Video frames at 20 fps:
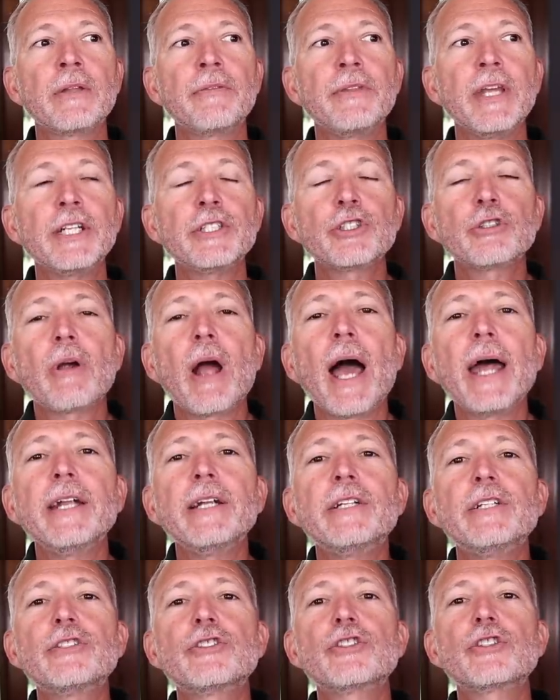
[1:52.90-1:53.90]
they try to
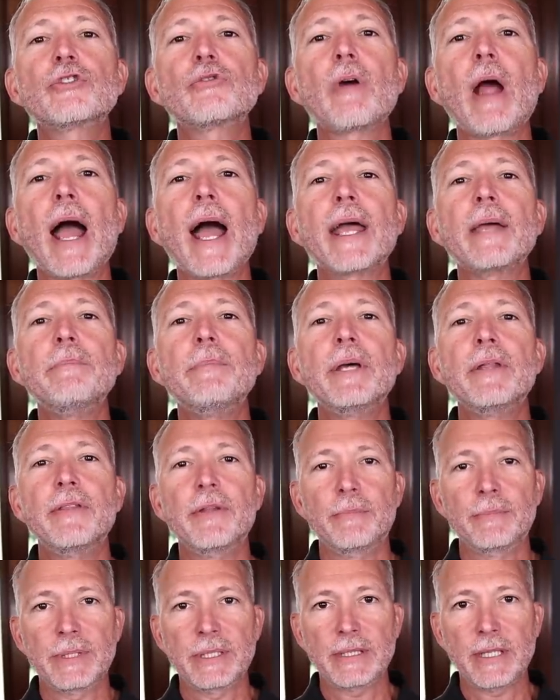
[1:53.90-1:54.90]
describe
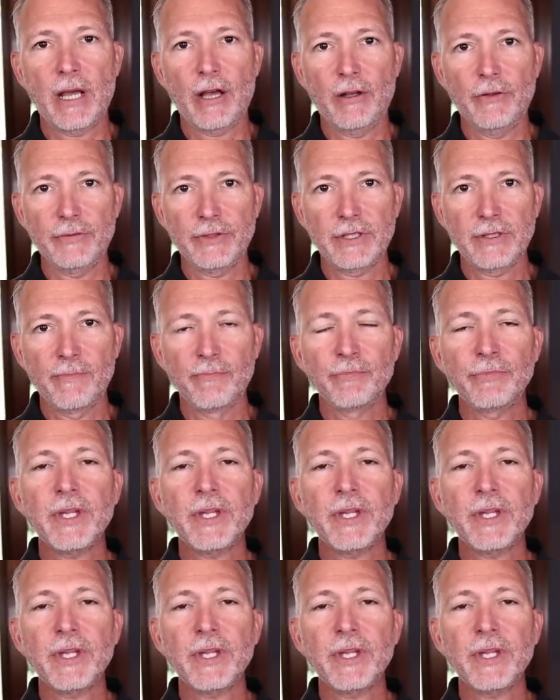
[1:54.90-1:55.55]
themselves.